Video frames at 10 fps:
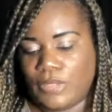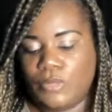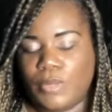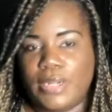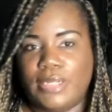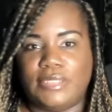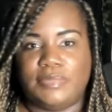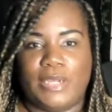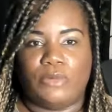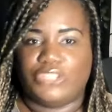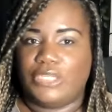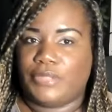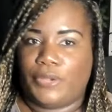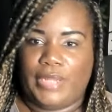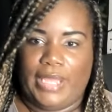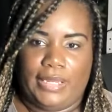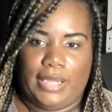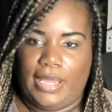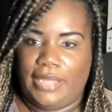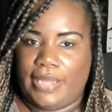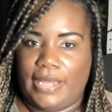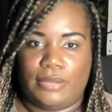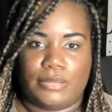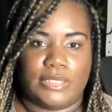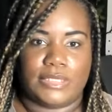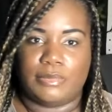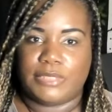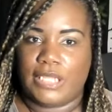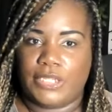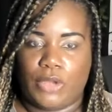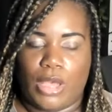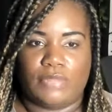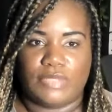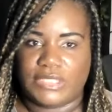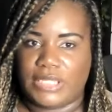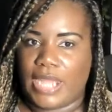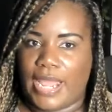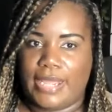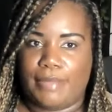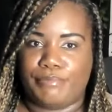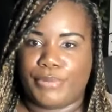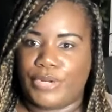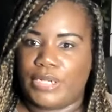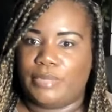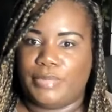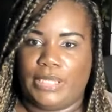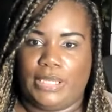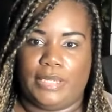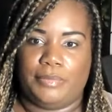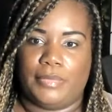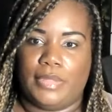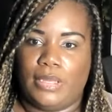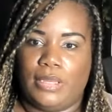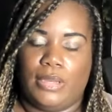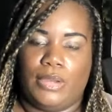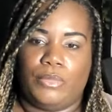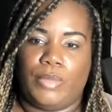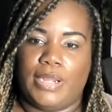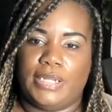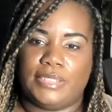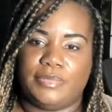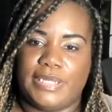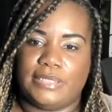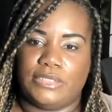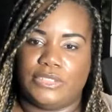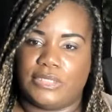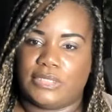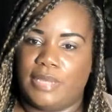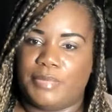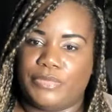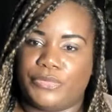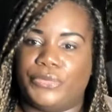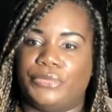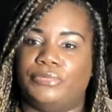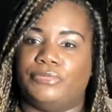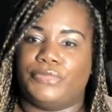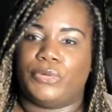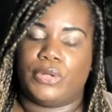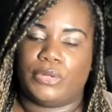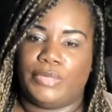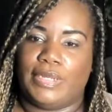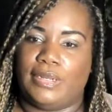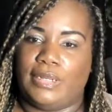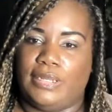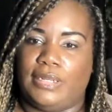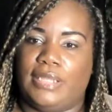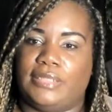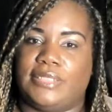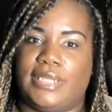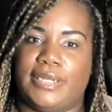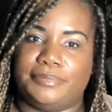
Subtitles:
Why are these? Oh, she 38 hot, y'all. Because I'm telling you, all of a sudden, I am burning up again. Why are these messages coming through for Rihanna and ASAP?